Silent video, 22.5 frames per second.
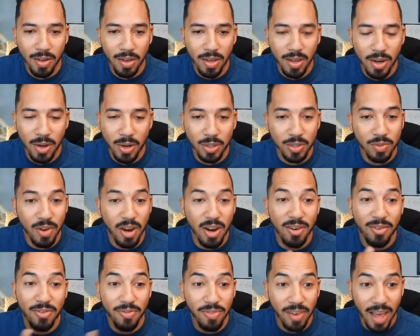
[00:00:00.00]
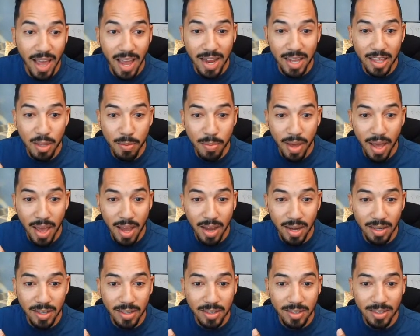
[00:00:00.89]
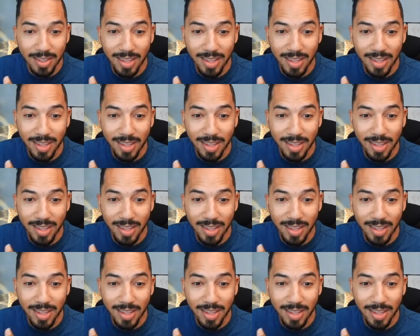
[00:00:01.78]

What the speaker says: it was very flat in the back,